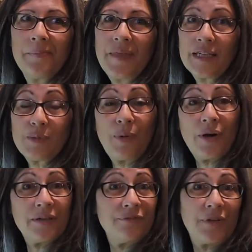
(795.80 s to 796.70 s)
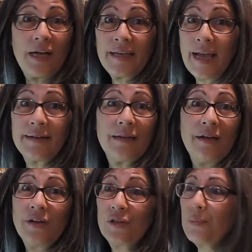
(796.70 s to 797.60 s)
That's part of, again,
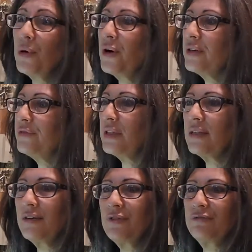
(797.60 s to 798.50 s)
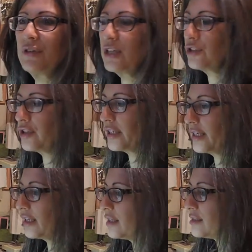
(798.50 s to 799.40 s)
another part of the love of rug
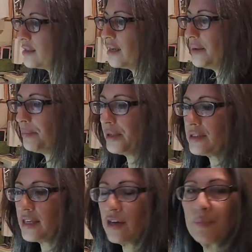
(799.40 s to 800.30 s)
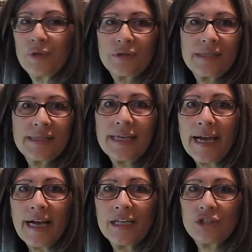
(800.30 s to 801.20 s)
hooking is building up your
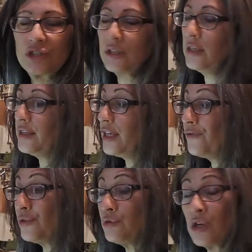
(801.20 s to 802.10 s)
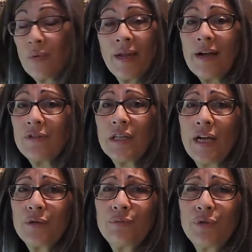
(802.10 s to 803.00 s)
stash. If you don't have a
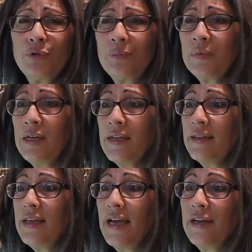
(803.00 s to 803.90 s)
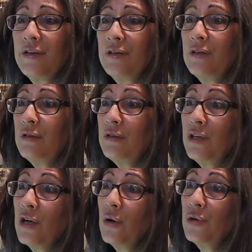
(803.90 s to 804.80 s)
lot of room, then,
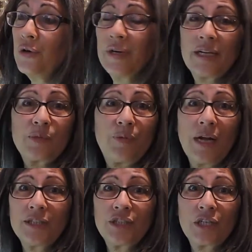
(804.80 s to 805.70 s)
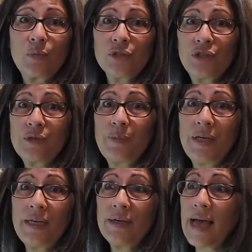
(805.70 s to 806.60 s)
your next project will just
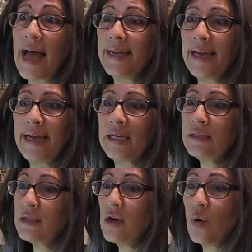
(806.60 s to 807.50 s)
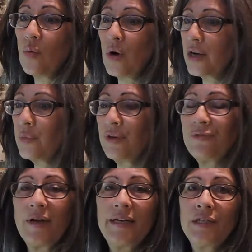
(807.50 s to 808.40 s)
be at hand. What can we
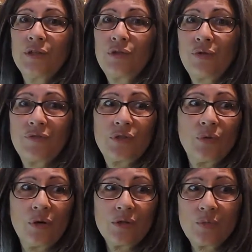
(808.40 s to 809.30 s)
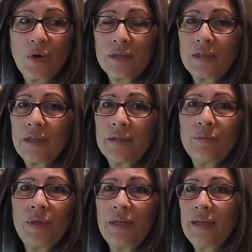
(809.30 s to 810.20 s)
find in the thrift stores? What
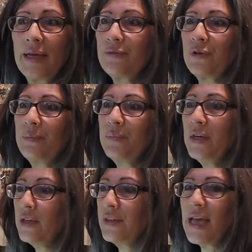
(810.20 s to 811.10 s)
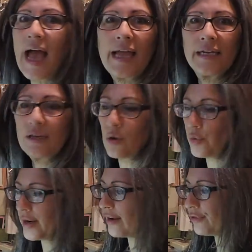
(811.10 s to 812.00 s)
can we get from the attic or
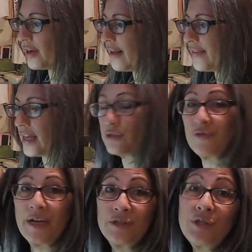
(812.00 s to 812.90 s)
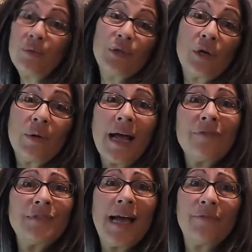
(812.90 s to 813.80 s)
whatever? And that's fine too. You don't
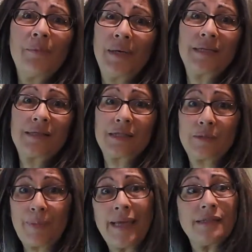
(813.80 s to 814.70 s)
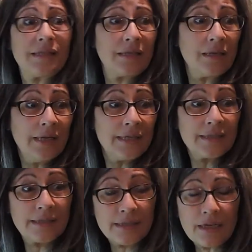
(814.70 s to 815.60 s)
have to have a big space to
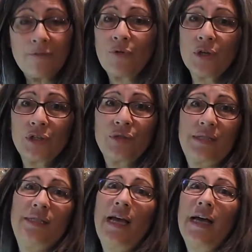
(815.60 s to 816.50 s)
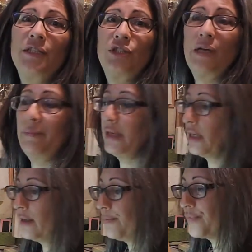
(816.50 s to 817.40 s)
stuff all your stash. I
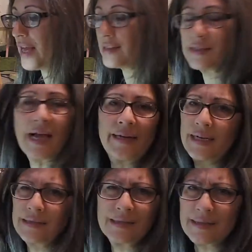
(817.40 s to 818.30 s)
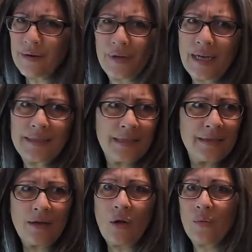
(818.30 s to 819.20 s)
mean, that's not necessary. I
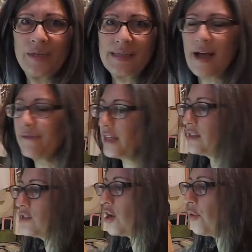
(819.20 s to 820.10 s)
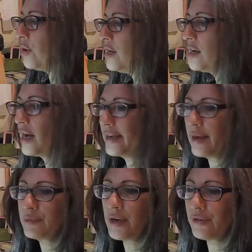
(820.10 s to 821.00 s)
didn't always have this, so I
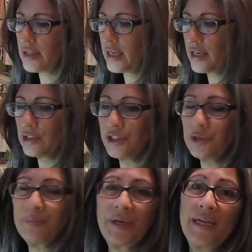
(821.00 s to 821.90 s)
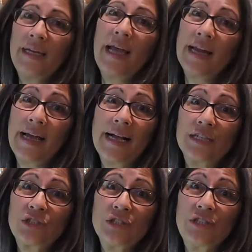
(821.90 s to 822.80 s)
kept everything in a little bin, and I
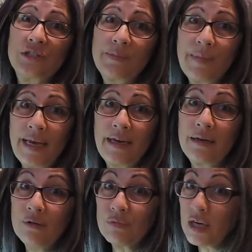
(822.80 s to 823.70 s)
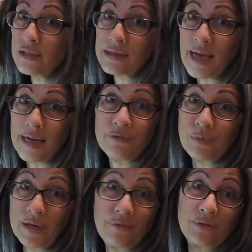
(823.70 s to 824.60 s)
actually just made rugs out of
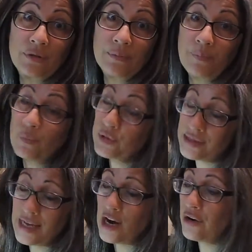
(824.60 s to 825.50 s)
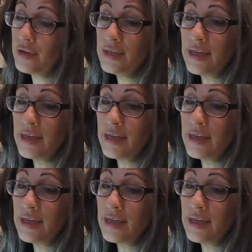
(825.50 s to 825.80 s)
whatever was there.